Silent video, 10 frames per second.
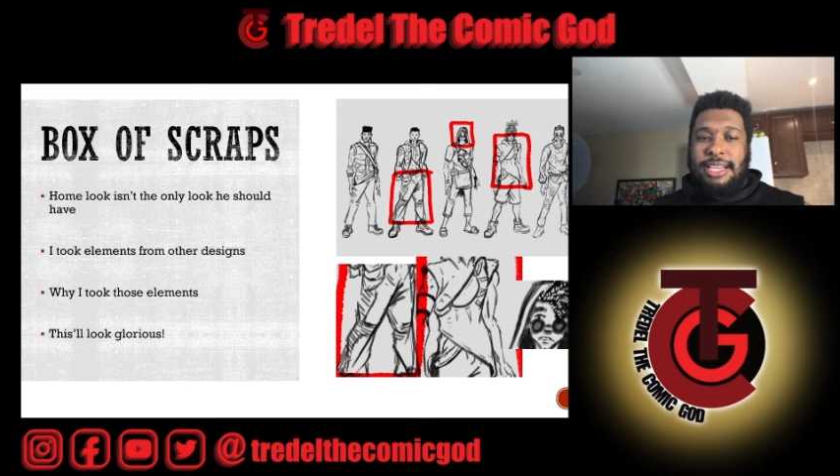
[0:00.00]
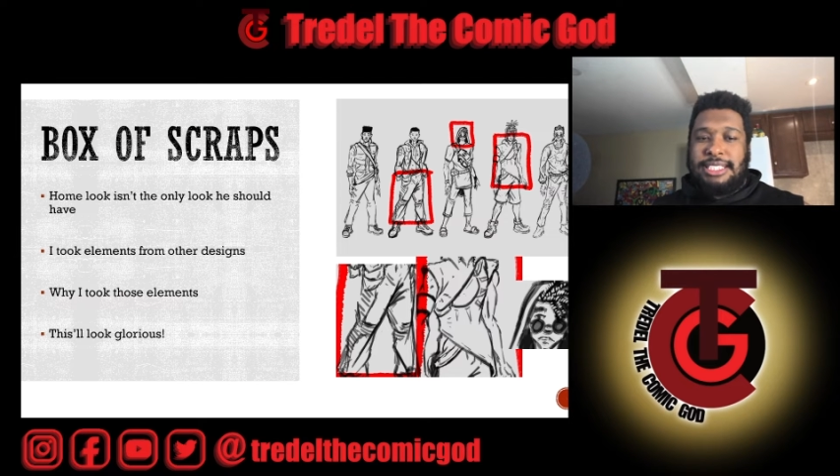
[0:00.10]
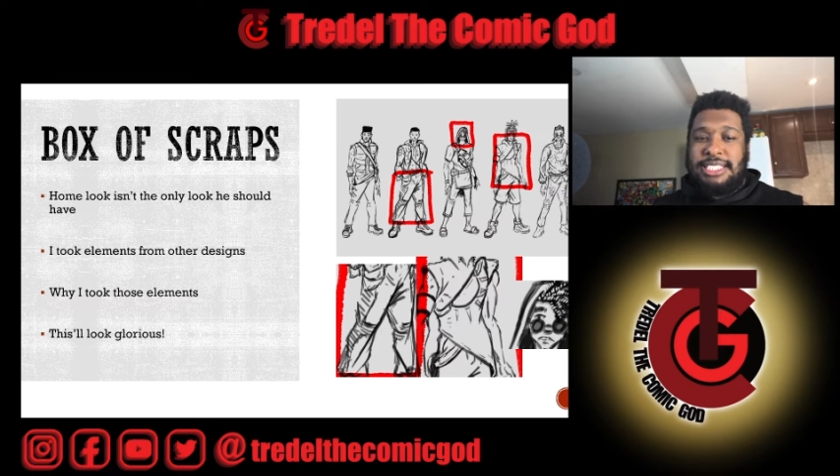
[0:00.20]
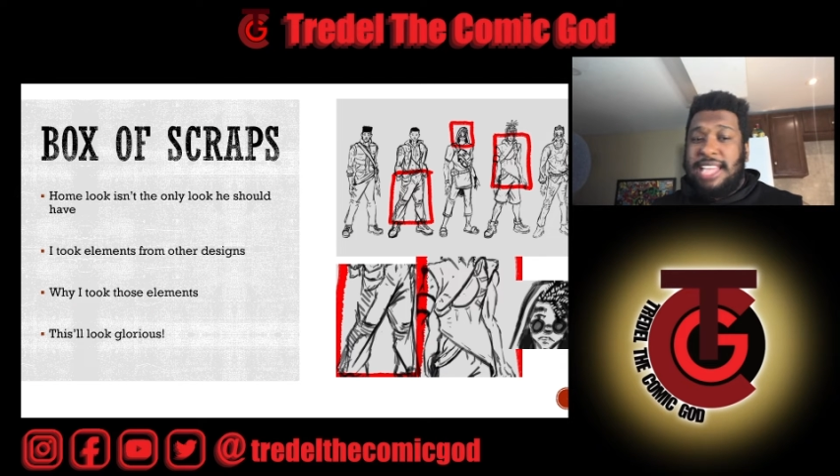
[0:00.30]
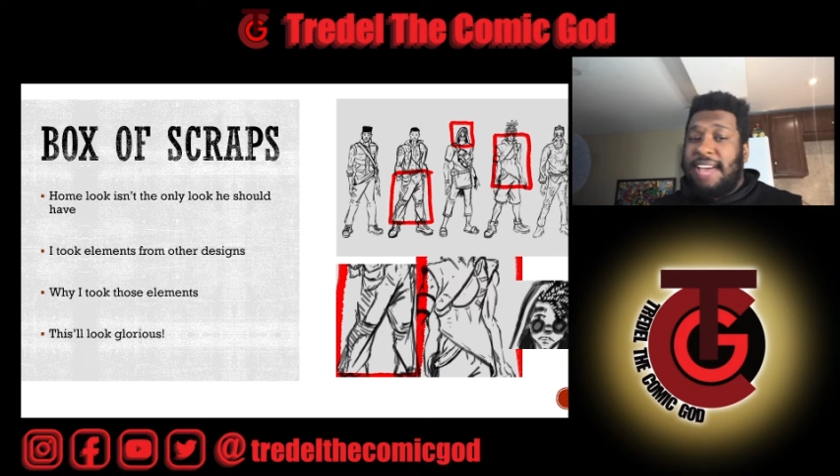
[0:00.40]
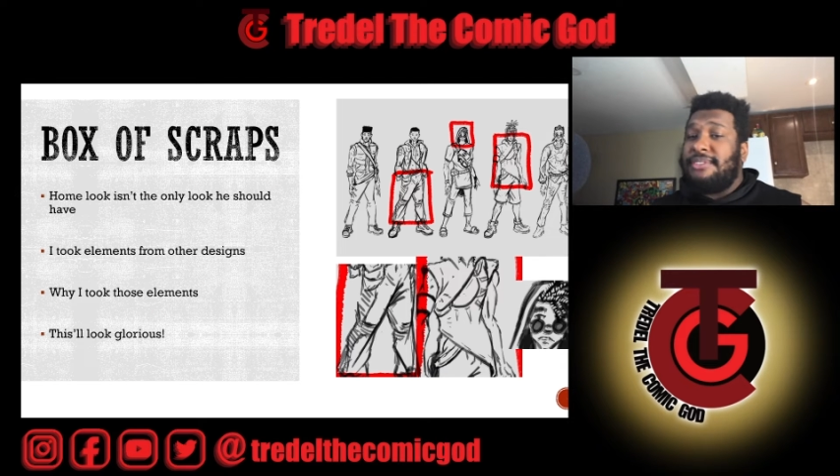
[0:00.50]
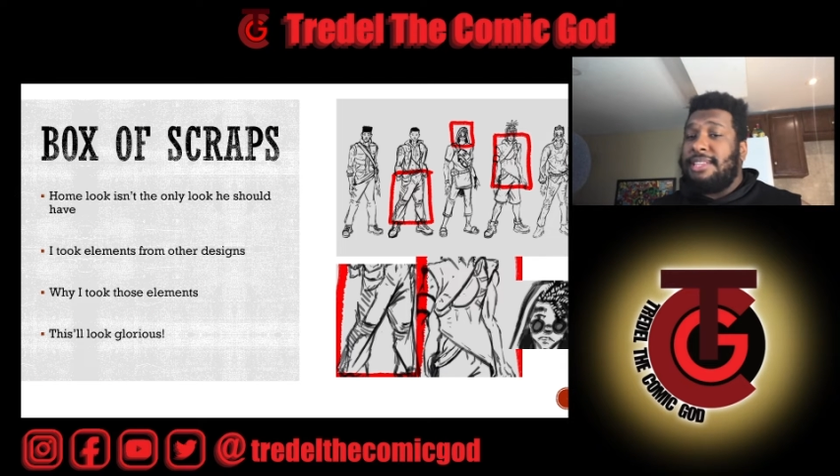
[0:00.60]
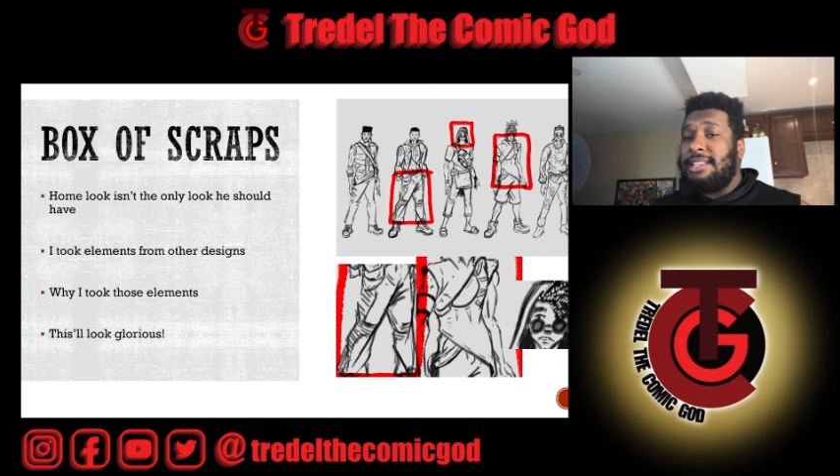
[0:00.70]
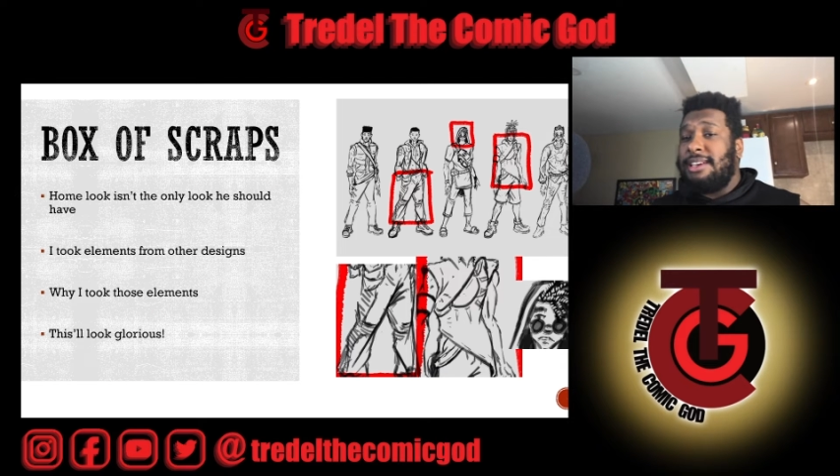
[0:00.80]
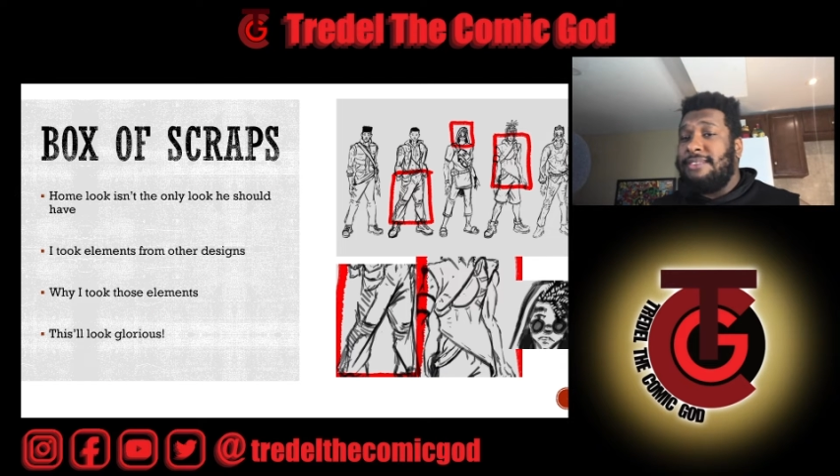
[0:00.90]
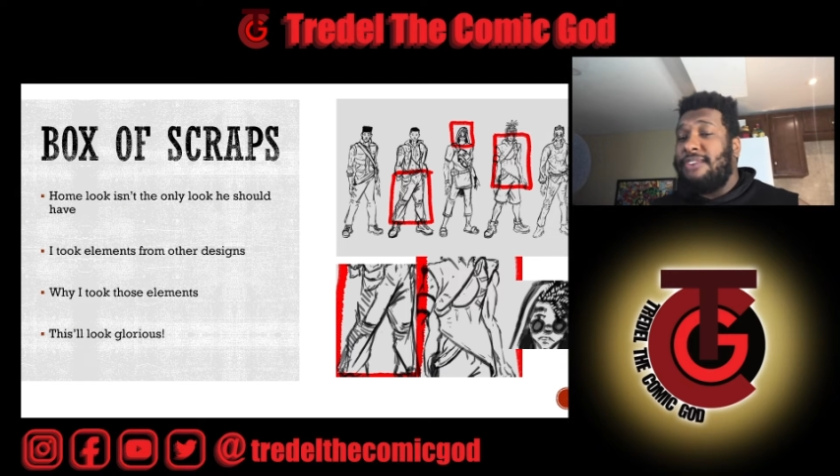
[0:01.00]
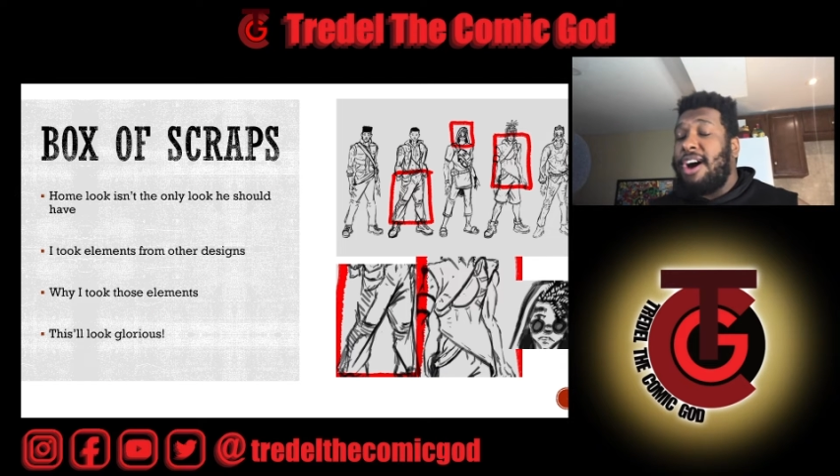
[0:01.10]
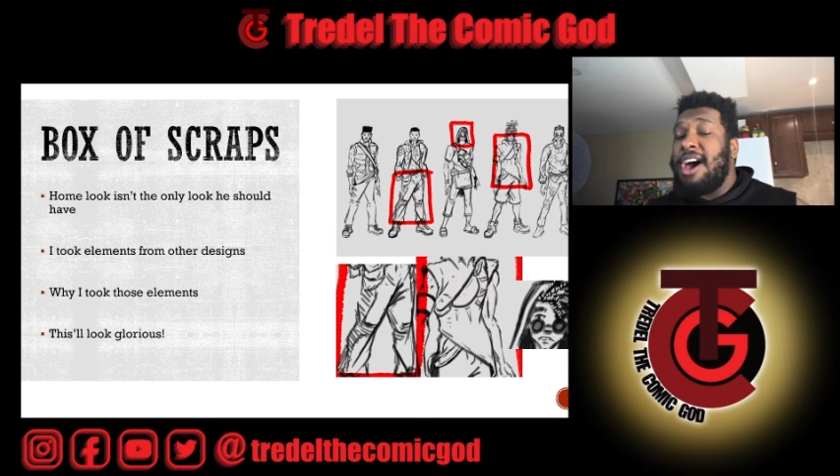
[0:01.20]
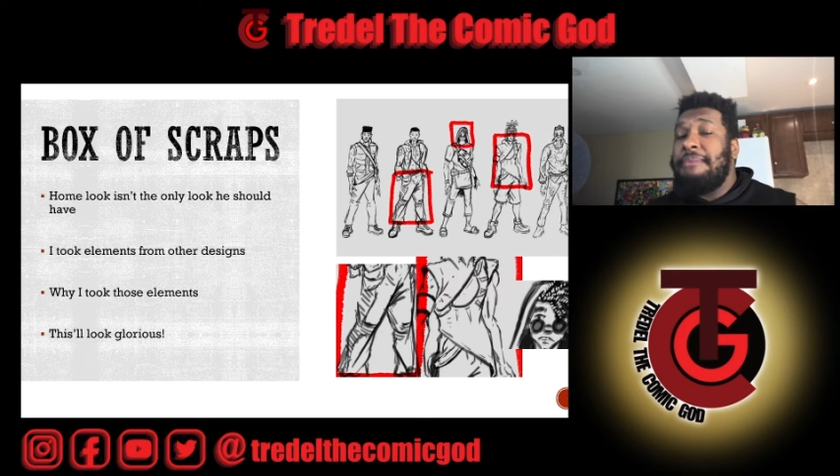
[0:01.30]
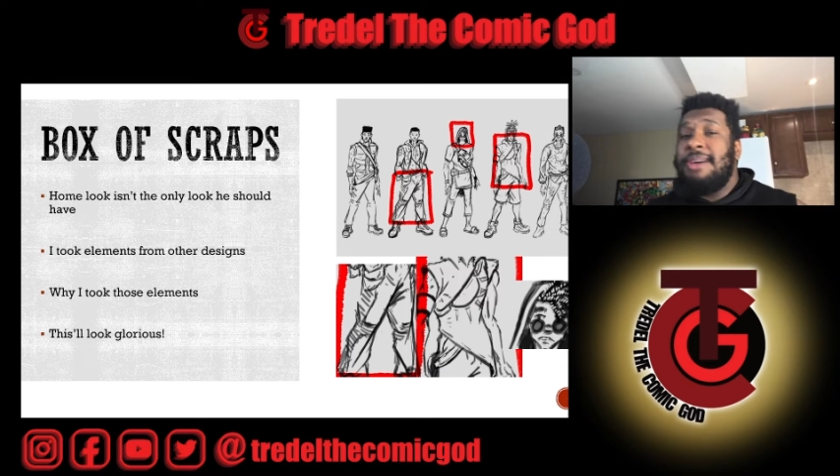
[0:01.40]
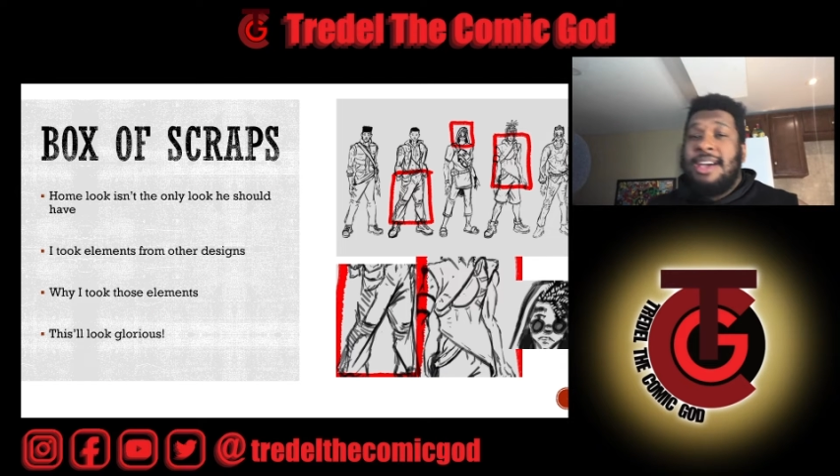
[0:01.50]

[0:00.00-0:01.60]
it's definitely a vibe.